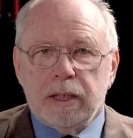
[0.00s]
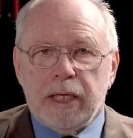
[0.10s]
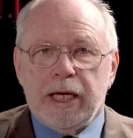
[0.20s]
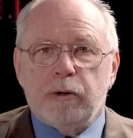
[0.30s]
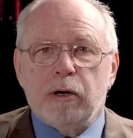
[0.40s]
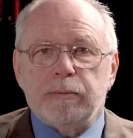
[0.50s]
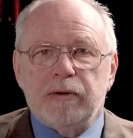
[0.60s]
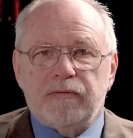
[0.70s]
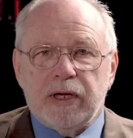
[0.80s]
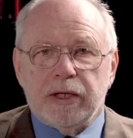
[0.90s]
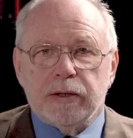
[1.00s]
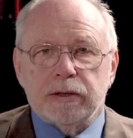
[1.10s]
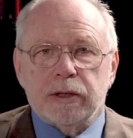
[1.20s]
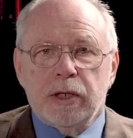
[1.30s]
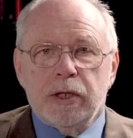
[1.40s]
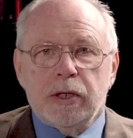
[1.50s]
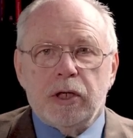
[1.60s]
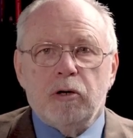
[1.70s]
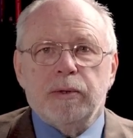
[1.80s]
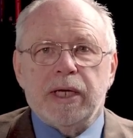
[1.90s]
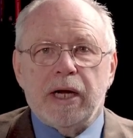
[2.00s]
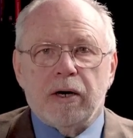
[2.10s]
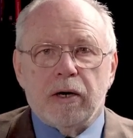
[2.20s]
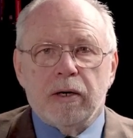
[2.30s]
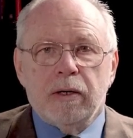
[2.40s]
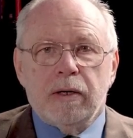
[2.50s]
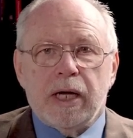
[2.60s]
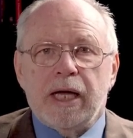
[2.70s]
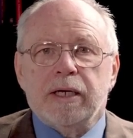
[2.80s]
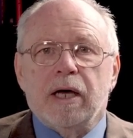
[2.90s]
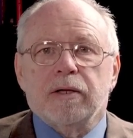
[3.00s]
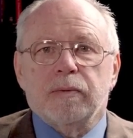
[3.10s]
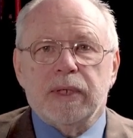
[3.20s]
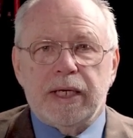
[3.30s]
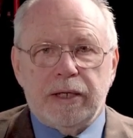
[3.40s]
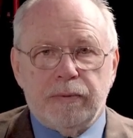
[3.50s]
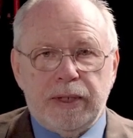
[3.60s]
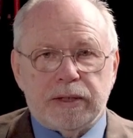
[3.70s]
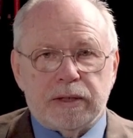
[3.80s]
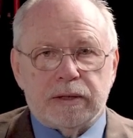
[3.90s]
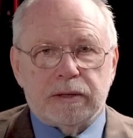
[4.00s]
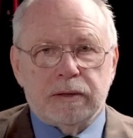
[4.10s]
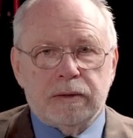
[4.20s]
equipment failures, human error, and other related reasons.